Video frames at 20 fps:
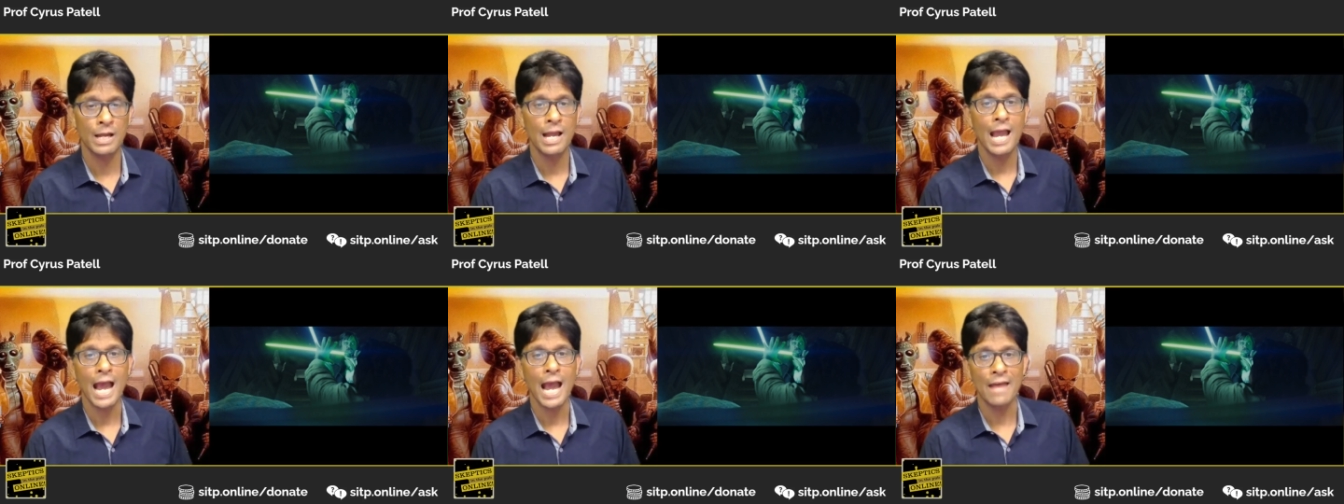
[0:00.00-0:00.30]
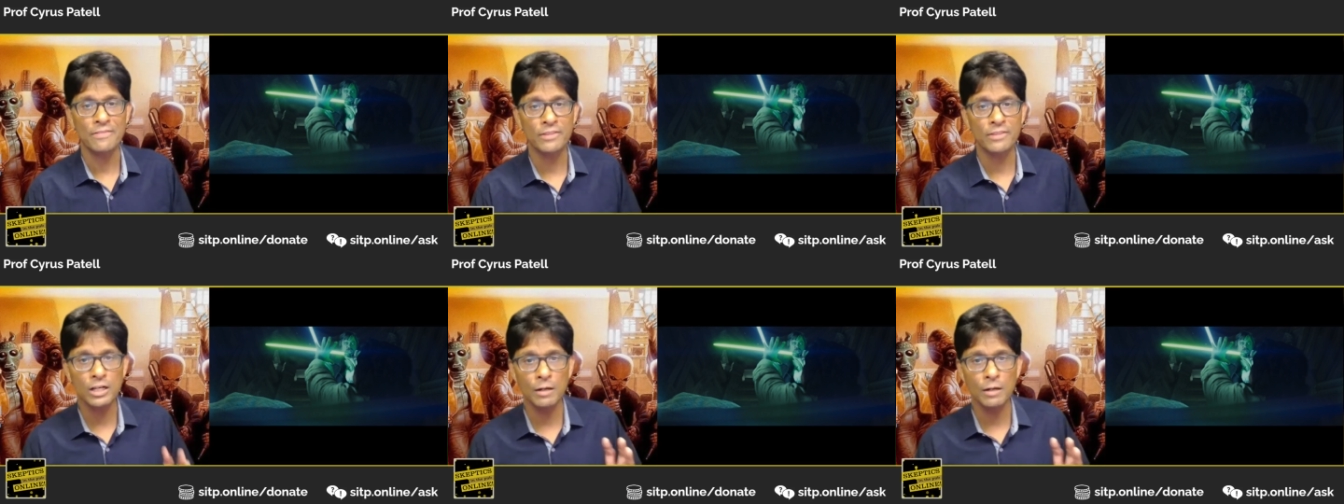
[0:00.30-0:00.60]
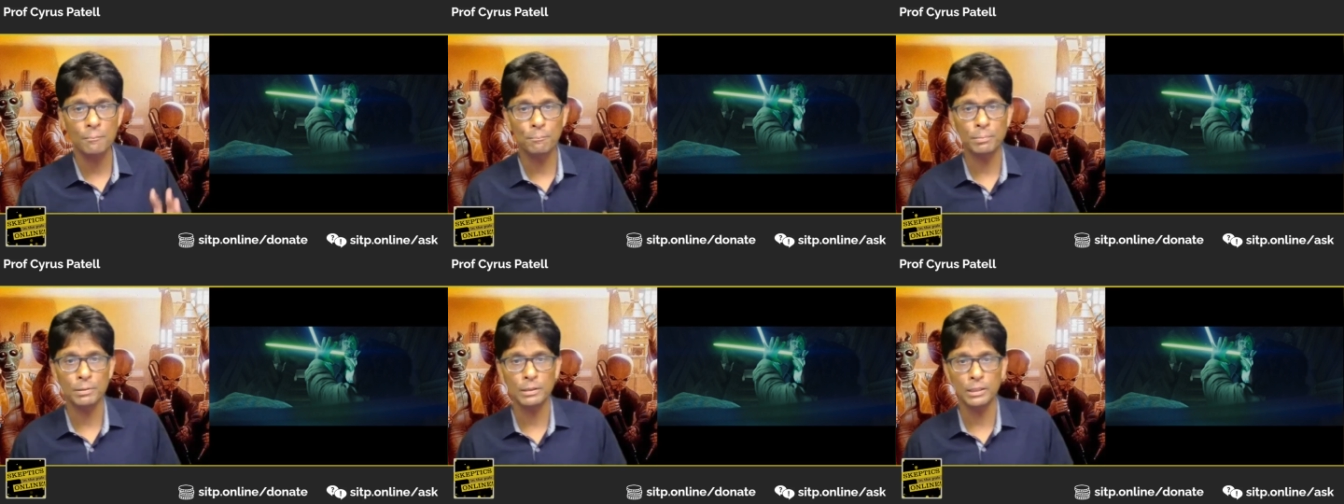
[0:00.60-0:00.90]
And the
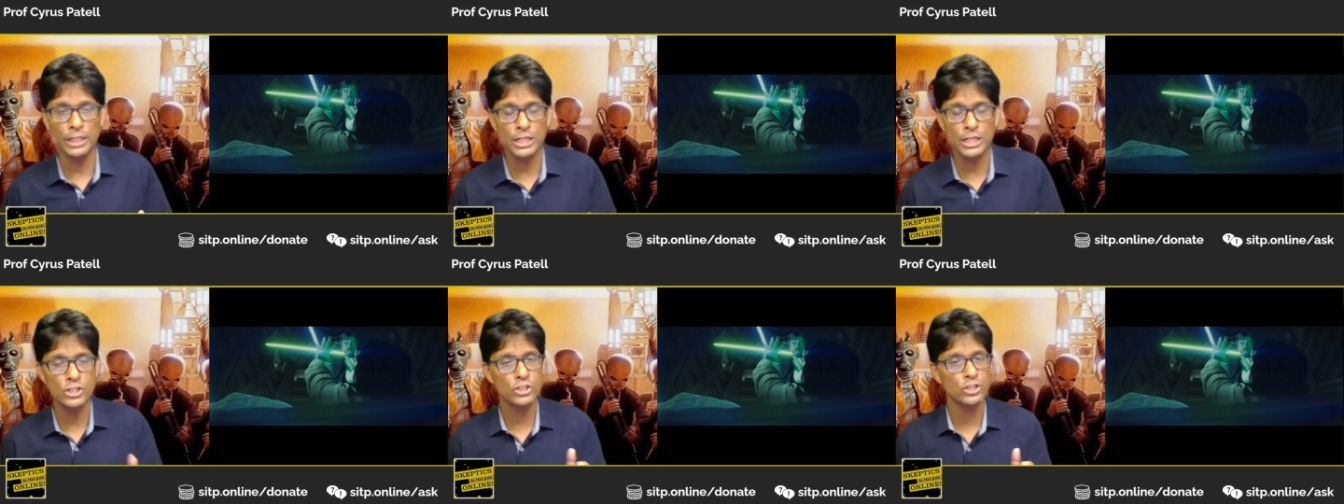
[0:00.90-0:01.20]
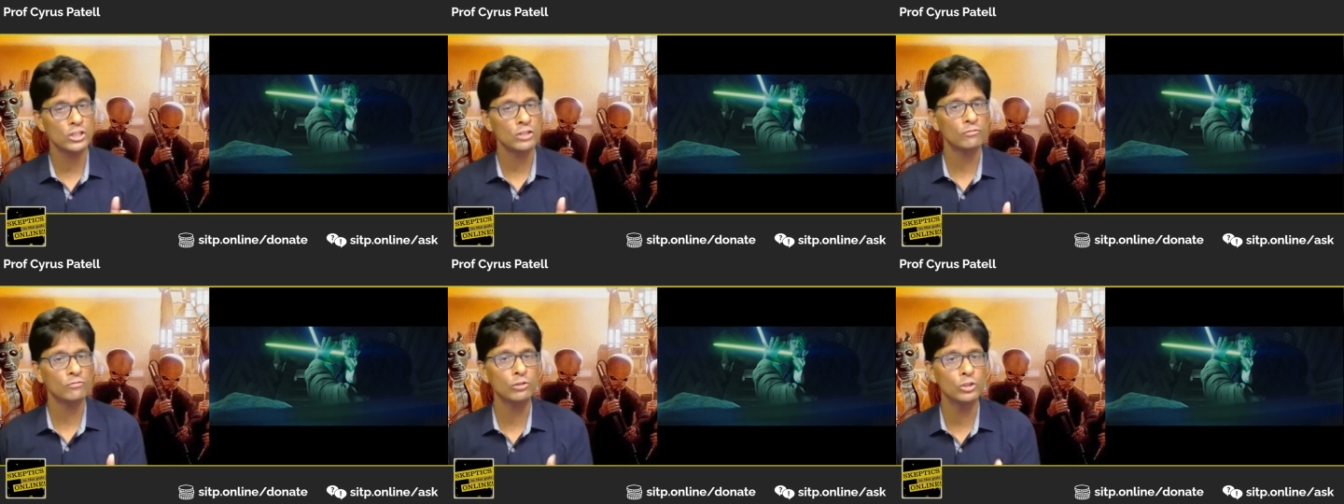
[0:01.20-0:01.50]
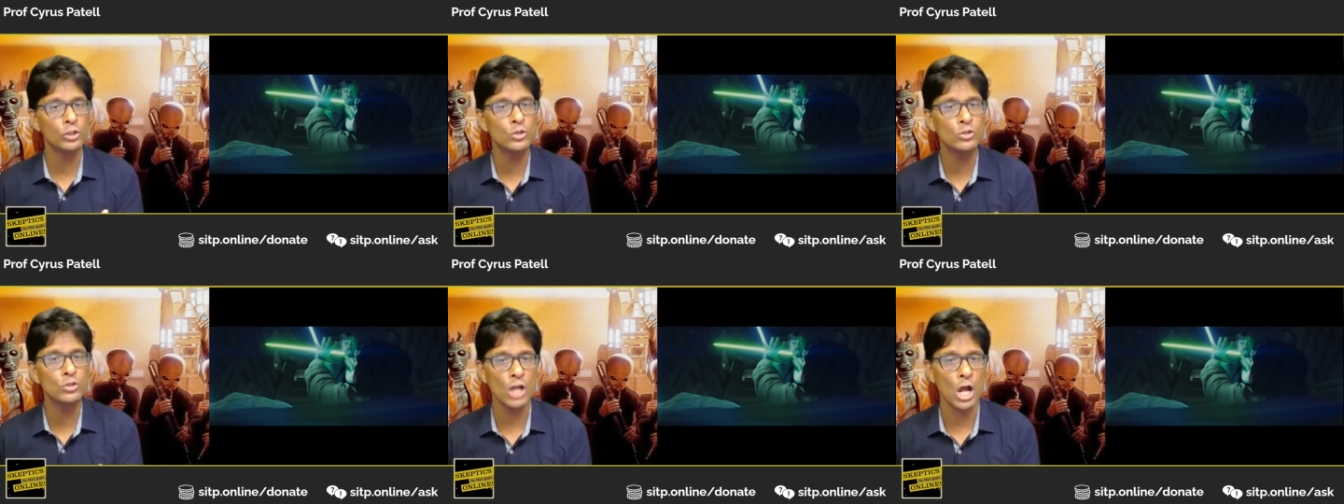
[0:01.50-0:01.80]
completion of
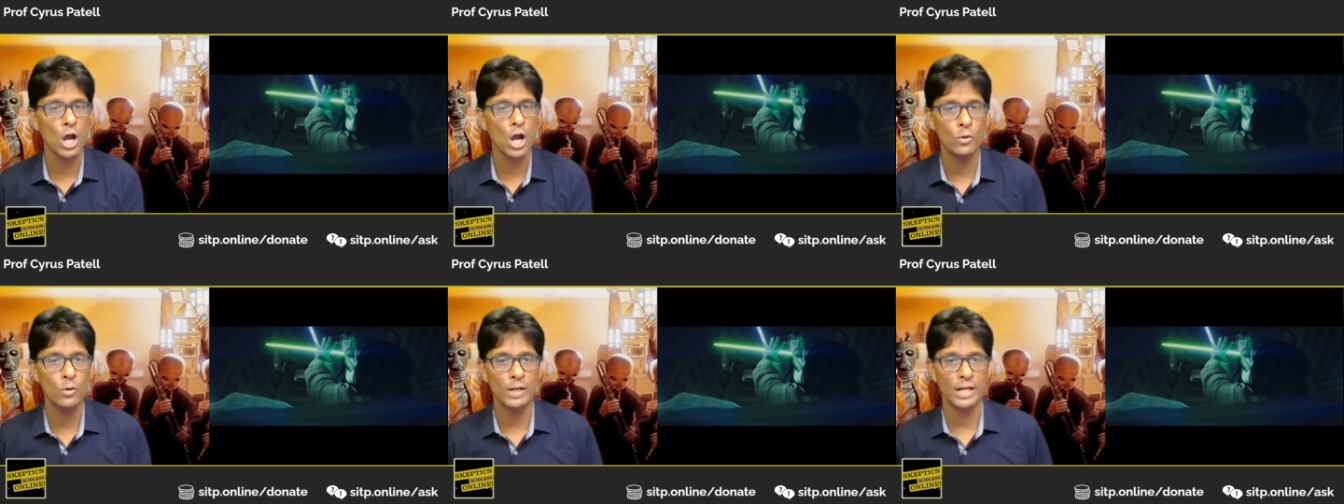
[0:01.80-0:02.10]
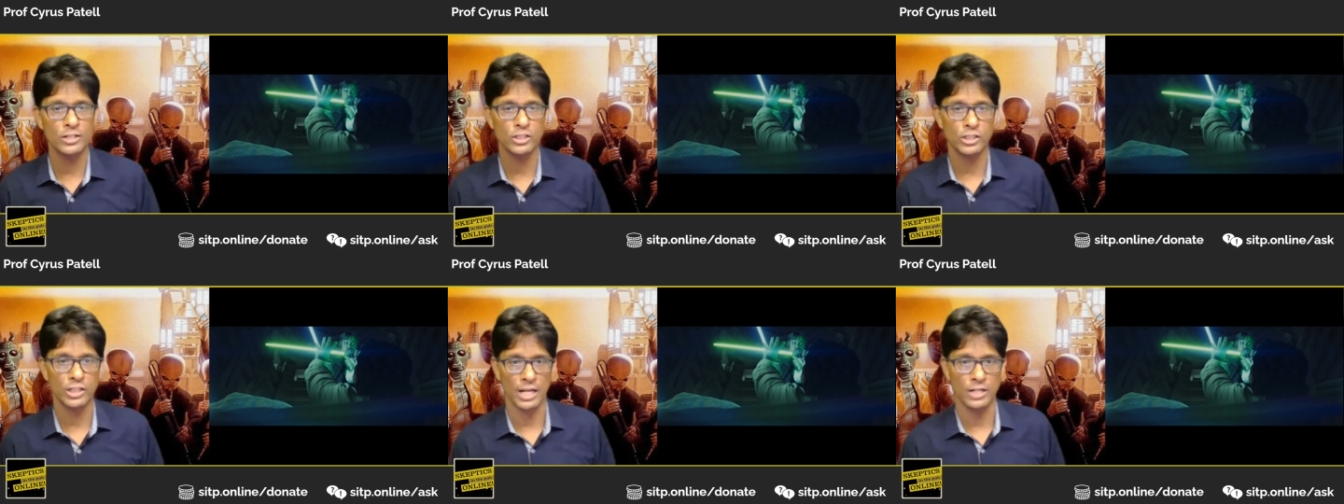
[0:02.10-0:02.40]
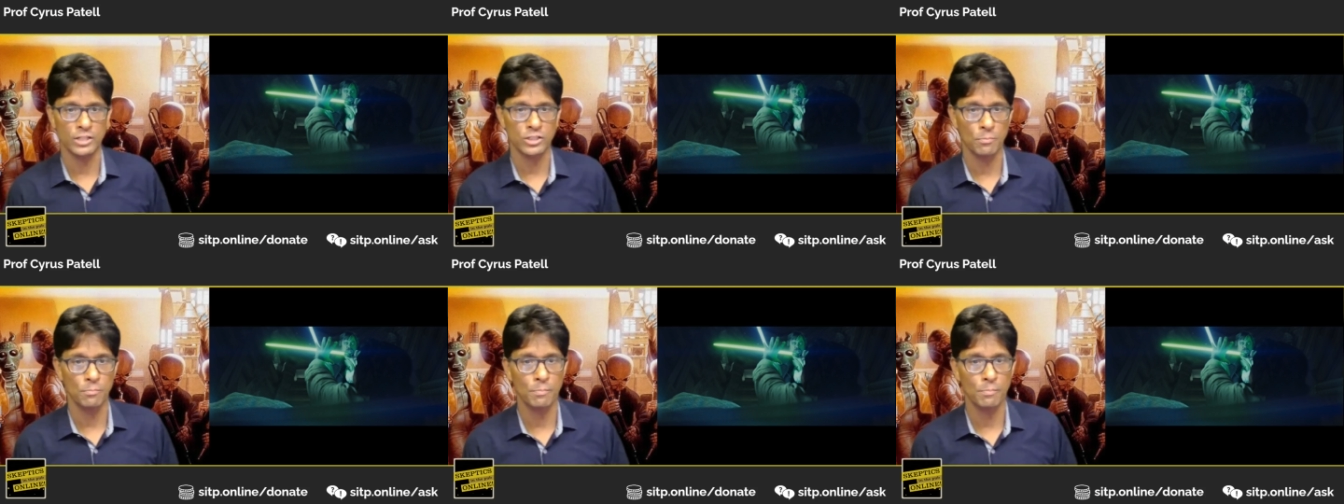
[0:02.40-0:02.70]
Luke's own
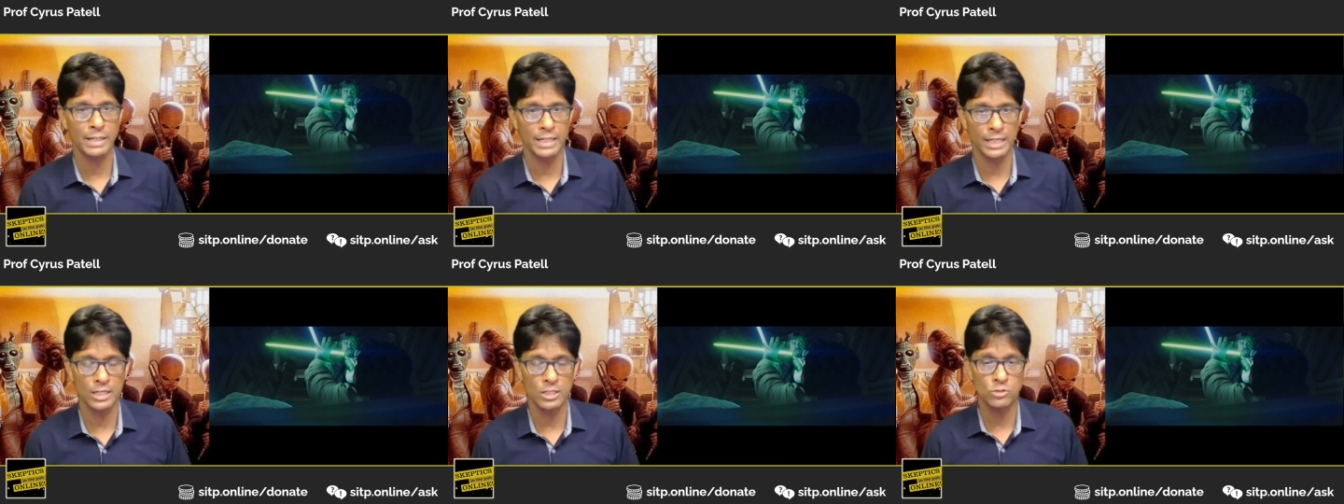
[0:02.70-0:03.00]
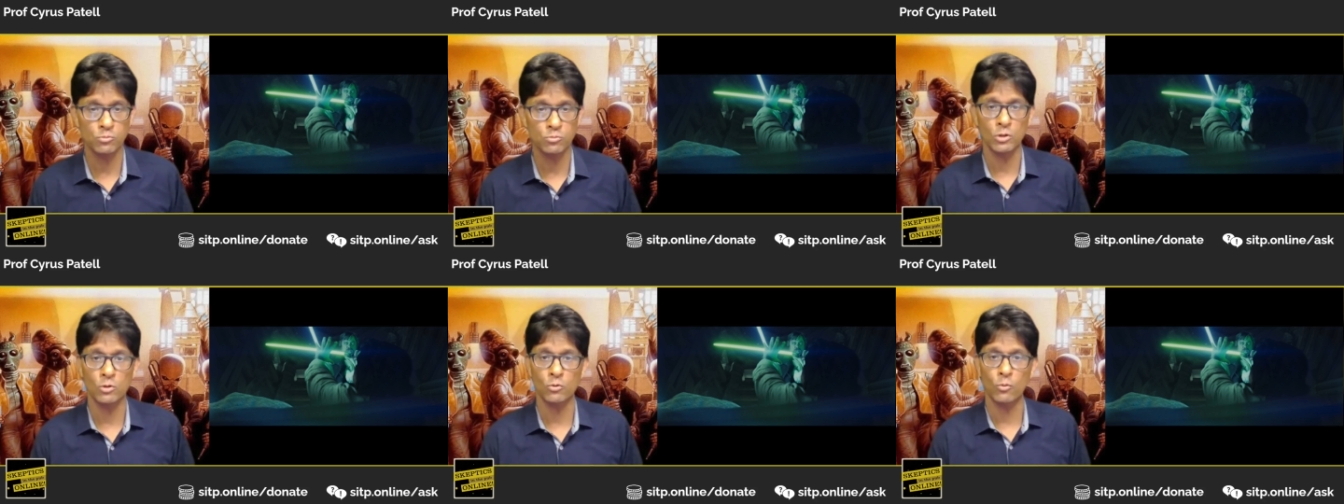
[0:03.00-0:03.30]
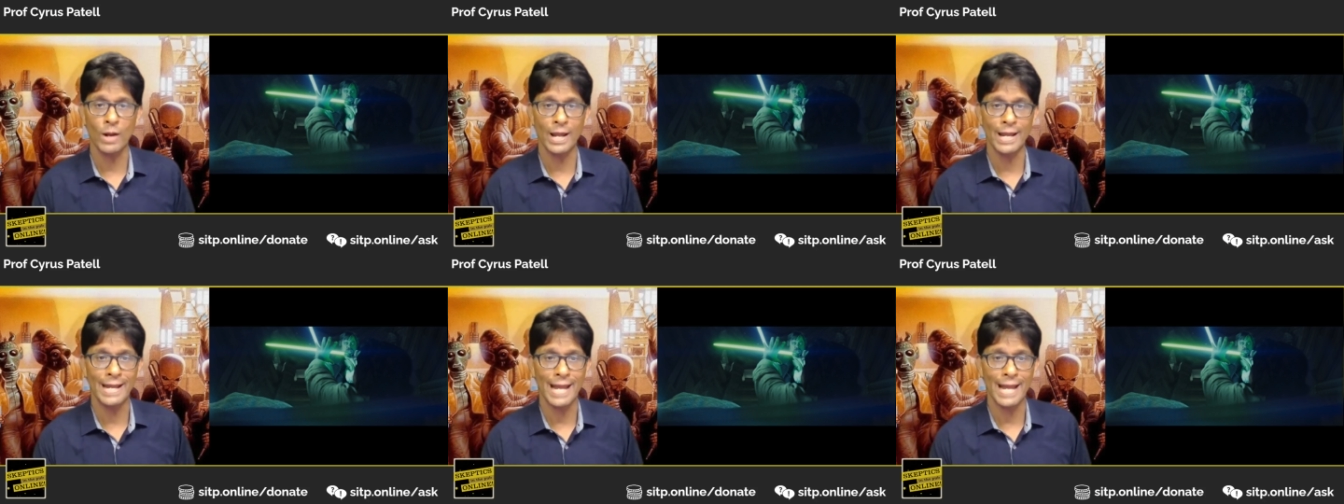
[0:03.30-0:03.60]
education begins when
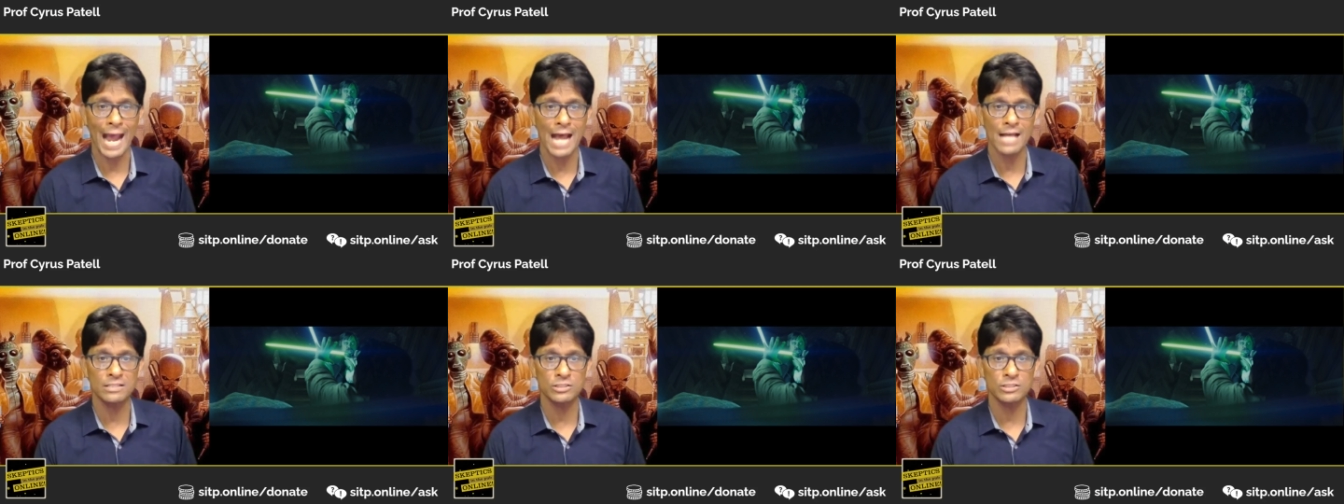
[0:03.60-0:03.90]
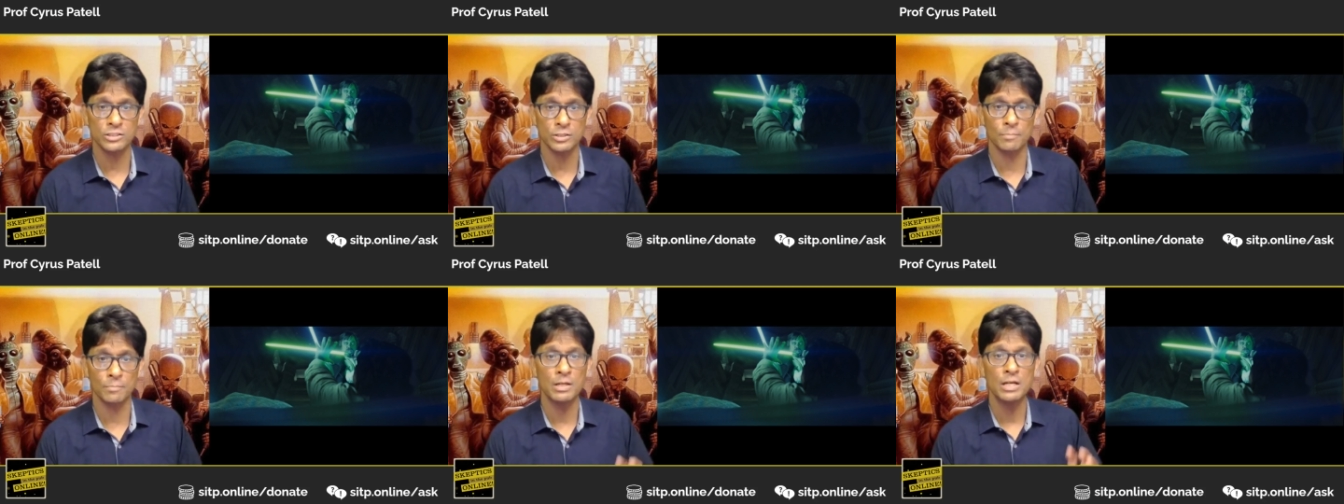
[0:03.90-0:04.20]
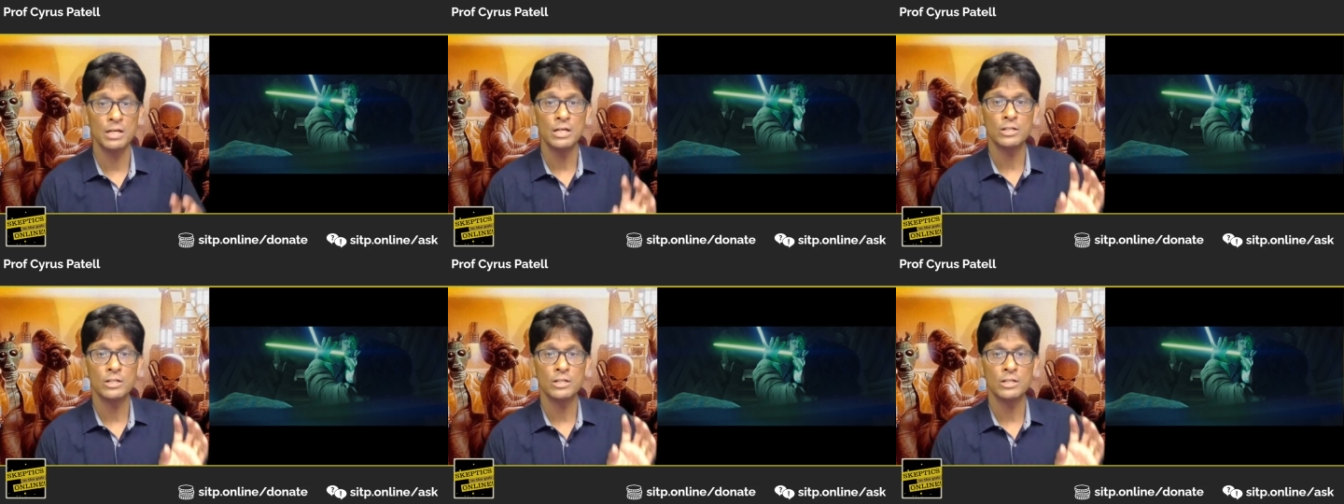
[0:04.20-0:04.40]
Rey asks him